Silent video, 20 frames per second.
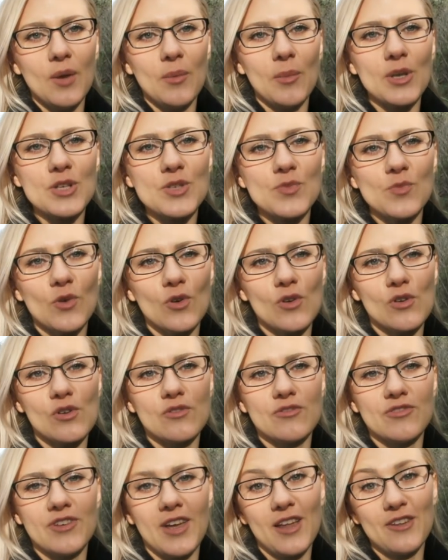much more
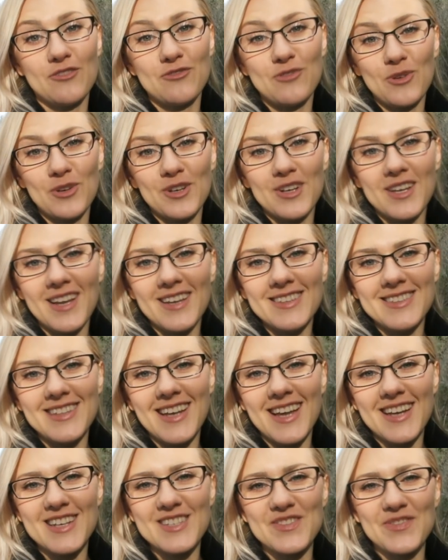of California in the
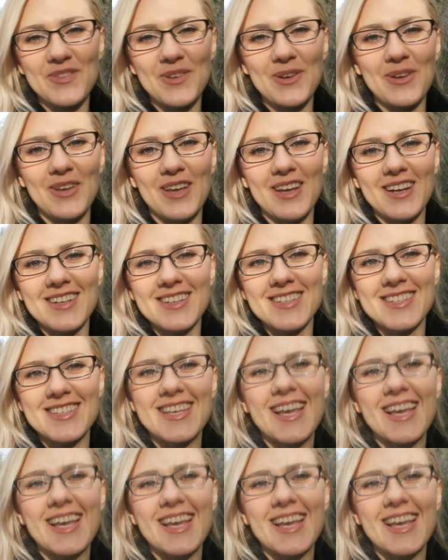next few years.